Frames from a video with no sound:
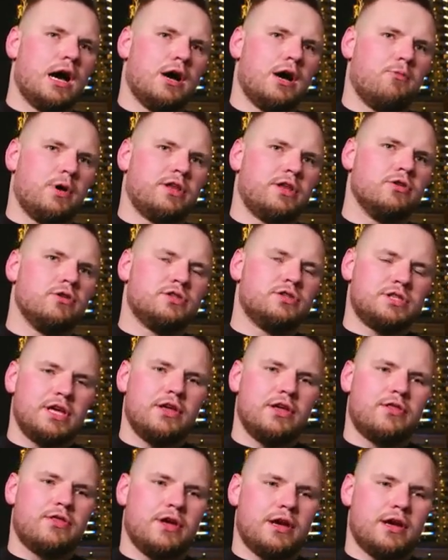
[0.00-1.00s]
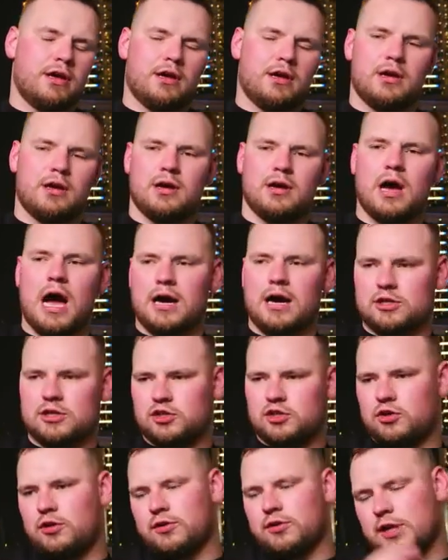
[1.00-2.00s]
When you see the
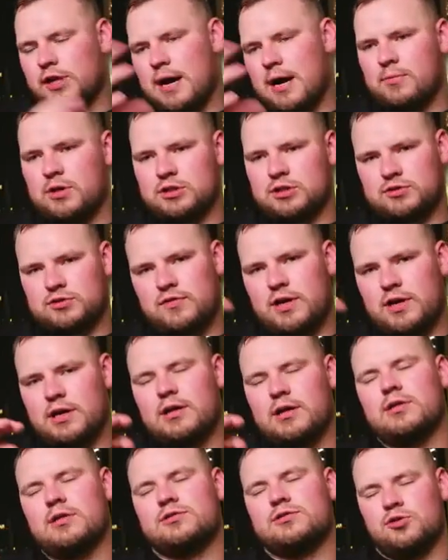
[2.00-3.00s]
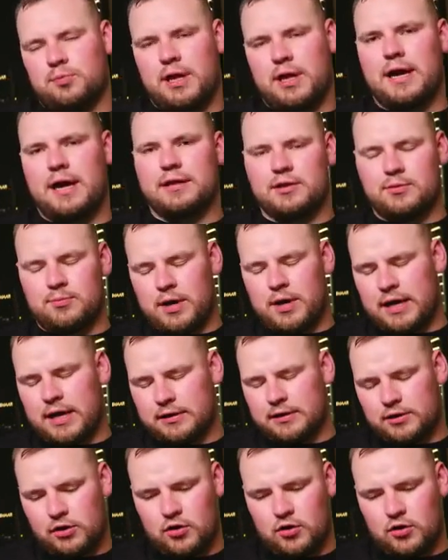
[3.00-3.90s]
actual numbers, the supply and demand,